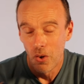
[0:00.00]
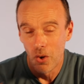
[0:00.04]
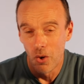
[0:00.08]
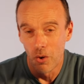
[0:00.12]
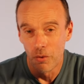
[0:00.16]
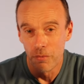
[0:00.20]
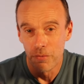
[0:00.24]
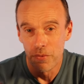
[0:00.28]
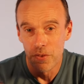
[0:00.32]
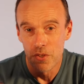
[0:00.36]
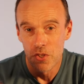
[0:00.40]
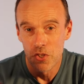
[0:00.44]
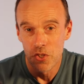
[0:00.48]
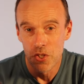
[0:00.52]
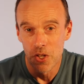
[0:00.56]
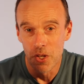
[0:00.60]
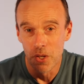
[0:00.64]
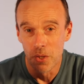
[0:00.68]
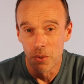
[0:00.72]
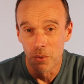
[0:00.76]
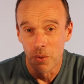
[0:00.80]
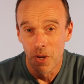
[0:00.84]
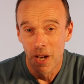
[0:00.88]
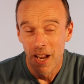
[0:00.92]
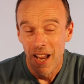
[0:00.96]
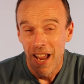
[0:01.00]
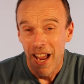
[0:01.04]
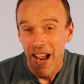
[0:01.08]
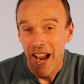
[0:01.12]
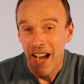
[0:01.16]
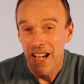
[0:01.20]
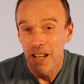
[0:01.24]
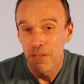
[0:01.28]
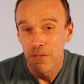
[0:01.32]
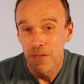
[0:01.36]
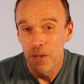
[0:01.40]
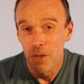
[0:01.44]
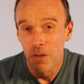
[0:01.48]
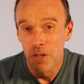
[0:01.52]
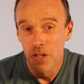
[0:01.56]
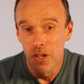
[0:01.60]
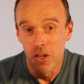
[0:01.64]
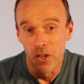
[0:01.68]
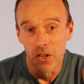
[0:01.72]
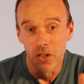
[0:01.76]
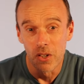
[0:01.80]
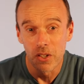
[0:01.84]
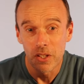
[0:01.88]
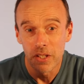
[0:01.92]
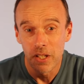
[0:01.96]
of the shoe. And if you
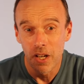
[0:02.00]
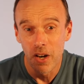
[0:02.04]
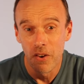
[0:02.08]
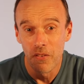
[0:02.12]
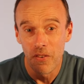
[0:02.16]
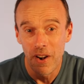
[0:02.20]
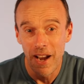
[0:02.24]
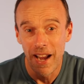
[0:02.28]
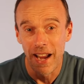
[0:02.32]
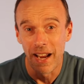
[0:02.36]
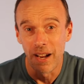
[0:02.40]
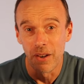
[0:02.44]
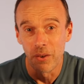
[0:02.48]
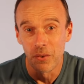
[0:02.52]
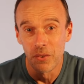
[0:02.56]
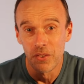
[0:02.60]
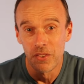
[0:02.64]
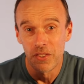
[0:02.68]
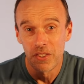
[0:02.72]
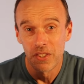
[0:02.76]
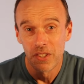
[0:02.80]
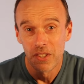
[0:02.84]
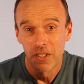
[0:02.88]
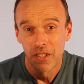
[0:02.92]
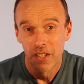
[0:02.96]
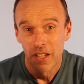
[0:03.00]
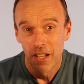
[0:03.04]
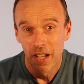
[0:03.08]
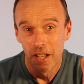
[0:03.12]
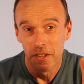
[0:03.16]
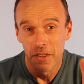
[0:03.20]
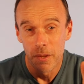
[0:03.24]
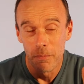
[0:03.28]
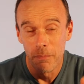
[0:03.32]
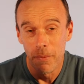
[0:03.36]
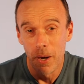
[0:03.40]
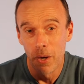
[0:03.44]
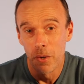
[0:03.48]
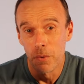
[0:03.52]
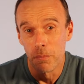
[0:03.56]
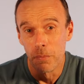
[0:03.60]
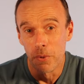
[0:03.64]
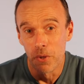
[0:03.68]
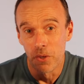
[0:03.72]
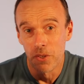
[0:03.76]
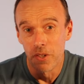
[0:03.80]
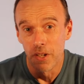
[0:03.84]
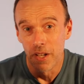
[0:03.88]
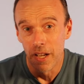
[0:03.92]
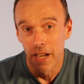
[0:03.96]
look around at the
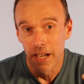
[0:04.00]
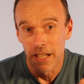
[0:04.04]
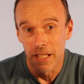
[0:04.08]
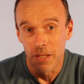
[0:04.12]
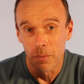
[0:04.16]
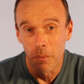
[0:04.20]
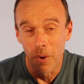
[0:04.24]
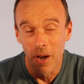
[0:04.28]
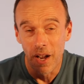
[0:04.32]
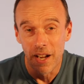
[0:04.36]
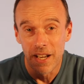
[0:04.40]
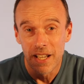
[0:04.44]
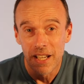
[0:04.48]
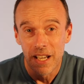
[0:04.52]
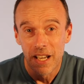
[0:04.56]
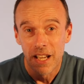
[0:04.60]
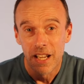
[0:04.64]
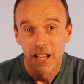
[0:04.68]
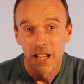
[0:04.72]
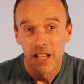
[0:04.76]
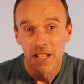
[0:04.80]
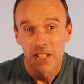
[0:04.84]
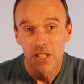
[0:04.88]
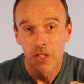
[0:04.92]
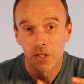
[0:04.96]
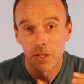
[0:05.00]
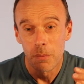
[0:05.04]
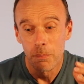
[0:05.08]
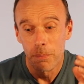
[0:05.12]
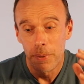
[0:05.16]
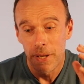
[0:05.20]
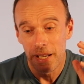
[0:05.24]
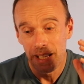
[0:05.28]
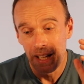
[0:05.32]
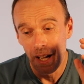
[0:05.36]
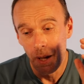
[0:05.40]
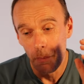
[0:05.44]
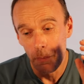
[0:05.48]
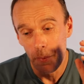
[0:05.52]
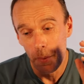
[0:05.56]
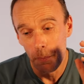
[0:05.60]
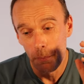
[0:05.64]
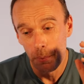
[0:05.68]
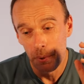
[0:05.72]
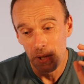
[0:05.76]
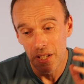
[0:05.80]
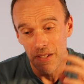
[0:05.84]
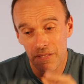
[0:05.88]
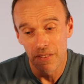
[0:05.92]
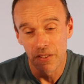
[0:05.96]
moment anyway, you can pick up the
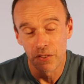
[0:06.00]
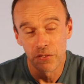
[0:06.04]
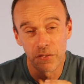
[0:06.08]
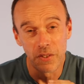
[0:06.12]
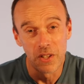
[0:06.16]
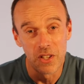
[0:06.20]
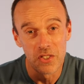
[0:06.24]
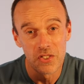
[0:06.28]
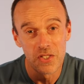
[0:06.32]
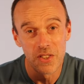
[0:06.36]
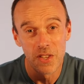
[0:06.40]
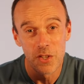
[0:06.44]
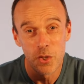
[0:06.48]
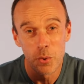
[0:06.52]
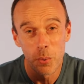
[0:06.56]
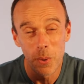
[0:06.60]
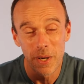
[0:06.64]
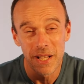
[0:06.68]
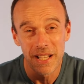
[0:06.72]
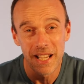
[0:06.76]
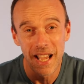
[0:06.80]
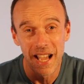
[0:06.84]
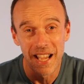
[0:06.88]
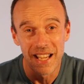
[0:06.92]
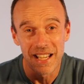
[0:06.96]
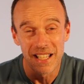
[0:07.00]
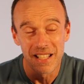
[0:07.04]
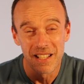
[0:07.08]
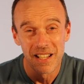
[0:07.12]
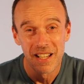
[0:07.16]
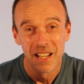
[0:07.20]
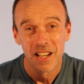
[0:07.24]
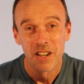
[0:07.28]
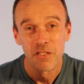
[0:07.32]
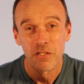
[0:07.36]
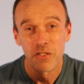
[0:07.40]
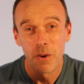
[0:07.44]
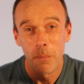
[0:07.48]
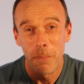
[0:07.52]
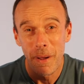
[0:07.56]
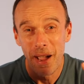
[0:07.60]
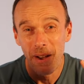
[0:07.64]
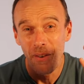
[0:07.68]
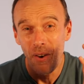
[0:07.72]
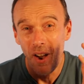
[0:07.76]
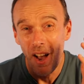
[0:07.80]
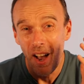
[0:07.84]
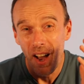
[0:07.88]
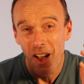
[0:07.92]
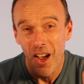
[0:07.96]
previous version, the 28, for
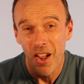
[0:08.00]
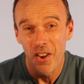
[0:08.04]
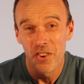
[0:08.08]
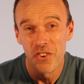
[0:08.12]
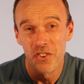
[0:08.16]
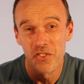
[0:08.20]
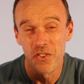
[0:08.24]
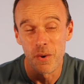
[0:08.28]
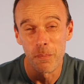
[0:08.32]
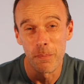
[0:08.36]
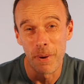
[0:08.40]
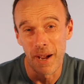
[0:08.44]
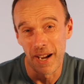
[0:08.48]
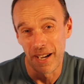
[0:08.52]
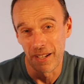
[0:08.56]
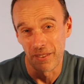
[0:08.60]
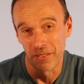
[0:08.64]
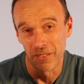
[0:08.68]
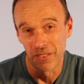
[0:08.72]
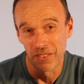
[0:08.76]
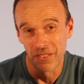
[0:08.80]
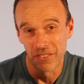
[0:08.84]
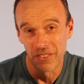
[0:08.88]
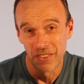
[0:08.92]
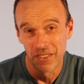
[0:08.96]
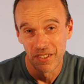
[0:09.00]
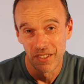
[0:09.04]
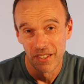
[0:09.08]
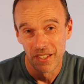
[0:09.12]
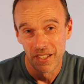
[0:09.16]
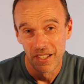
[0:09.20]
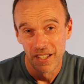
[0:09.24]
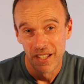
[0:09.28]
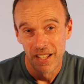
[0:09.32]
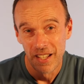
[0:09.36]
about £100. So